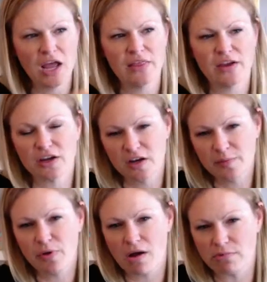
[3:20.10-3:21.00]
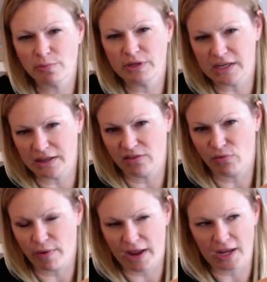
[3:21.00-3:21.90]
they're going to probably get in the
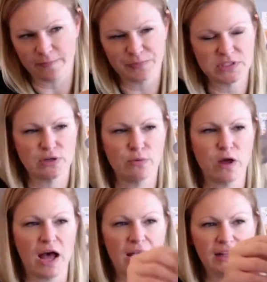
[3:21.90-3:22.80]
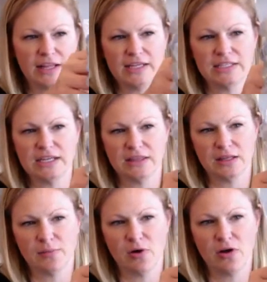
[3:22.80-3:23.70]
way. So I like to get them
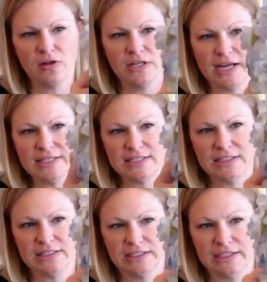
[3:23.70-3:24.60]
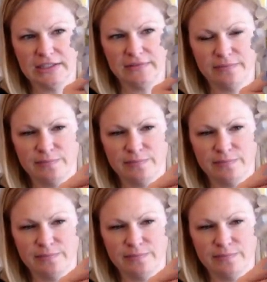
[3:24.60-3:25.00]
all nice and clean.